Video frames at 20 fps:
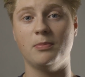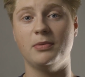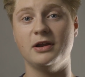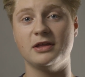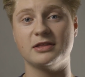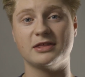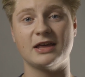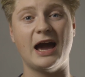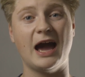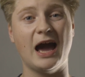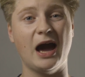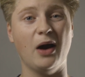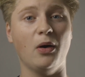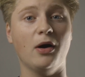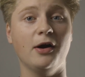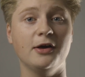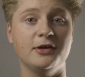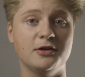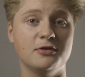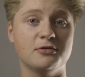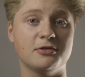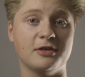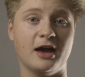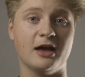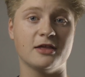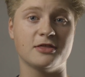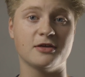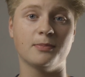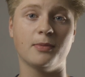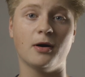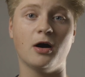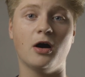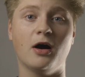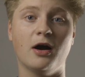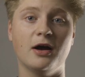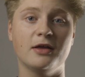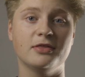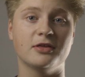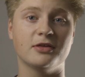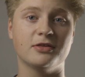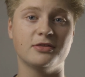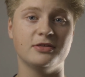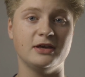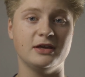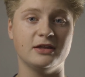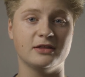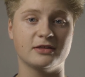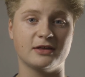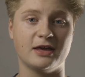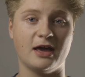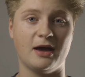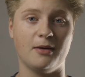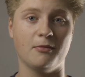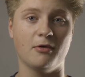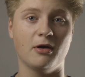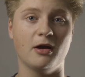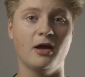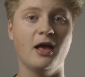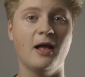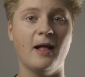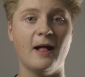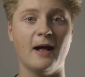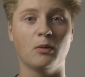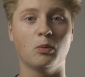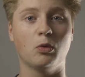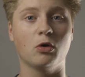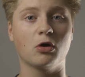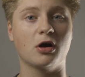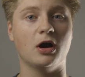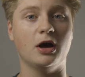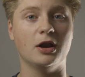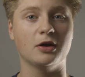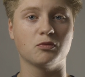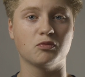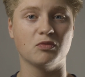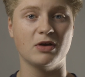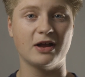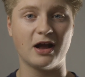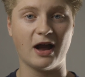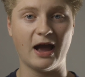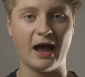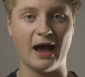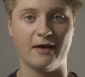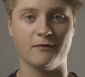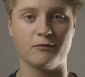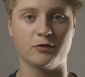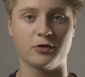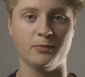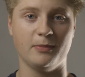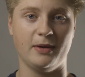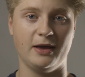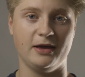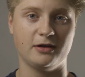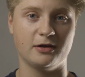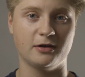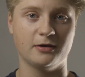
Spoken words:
but it's how I use it as a behind the scenes camera and what kind of rig I have to make.